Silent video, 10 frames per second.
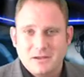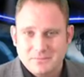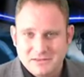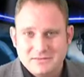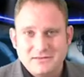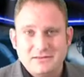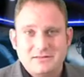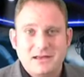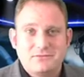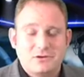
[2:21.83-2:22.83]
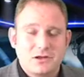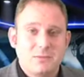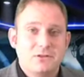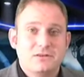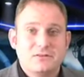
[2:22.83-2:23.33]
up this season after a
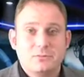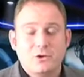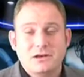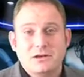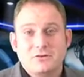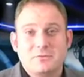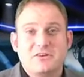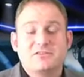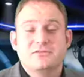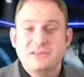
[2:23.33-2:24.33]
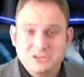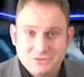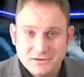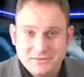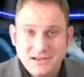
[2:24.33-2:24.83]
couple of disappointing years because of
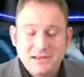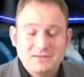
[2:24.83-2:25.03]
injuries.